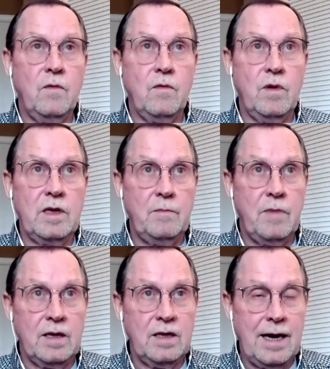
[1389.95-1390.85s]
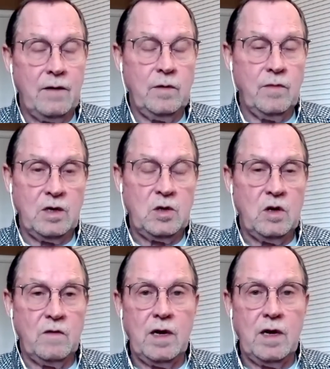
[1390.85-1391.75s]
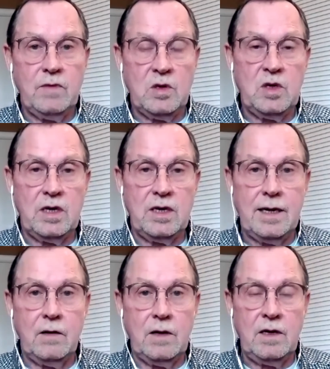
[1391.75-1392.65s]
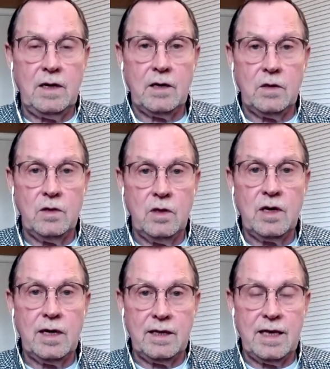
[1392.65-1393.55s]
really allowing myself time to sit down and take a look at